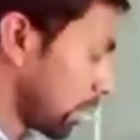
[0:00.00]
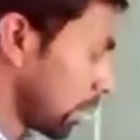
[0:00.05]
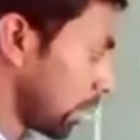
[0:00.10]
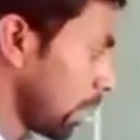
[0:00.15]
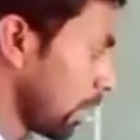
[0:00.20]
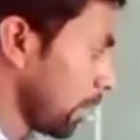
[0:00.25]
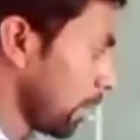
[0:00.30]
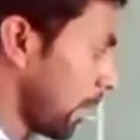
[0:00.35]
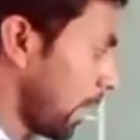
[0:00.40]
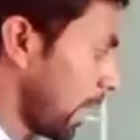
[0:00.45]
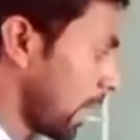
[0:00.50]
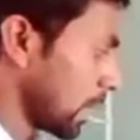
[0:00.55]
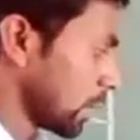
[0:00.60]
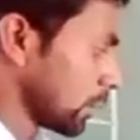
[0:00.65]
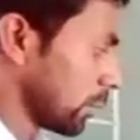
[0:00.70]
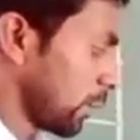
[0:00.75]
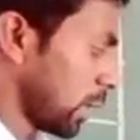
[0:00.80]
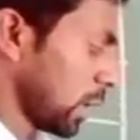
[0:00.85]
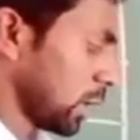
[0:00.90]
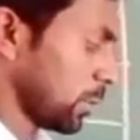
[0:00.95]
three parts:
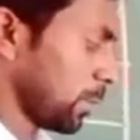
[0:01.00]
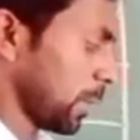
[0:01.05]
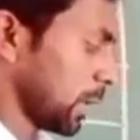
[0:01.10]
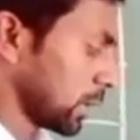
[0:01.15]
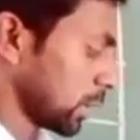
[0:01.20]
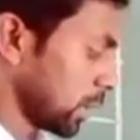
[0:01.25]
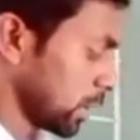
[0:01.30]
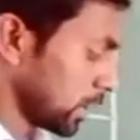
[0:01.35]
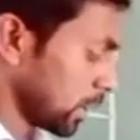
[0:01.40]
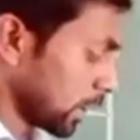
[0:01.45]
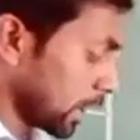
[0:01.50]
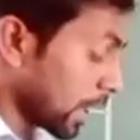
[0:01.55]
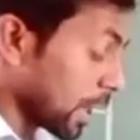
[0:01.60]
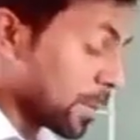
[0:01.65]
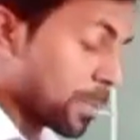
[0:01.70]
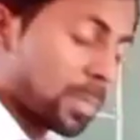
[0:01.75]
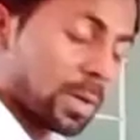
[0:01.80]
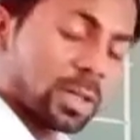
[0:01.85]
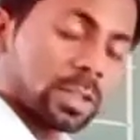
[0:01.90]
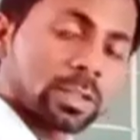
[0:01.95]
first person,
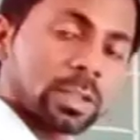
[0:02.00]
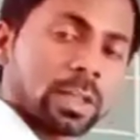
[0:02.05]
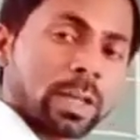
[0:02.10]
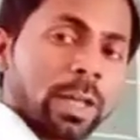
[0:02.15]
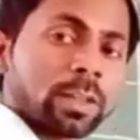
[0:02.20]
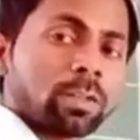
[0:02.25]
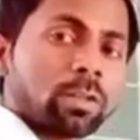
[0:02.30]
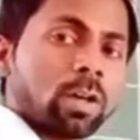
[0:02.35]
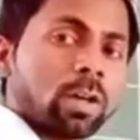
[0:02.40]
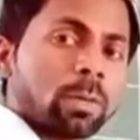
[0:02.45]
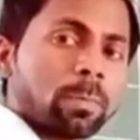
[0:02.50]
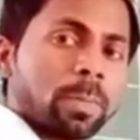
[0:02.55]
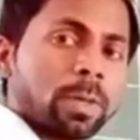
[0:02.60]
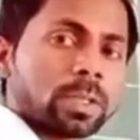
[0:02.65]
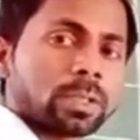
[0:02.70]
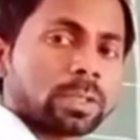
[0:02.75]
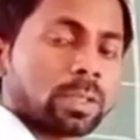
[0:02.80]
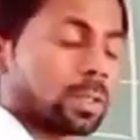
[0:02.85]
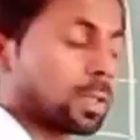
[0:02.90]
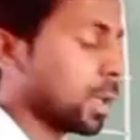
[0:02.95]
second person and third
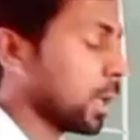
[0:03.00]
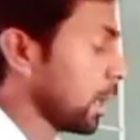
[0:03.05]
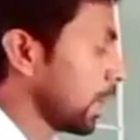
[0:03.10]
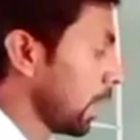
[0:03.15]
person.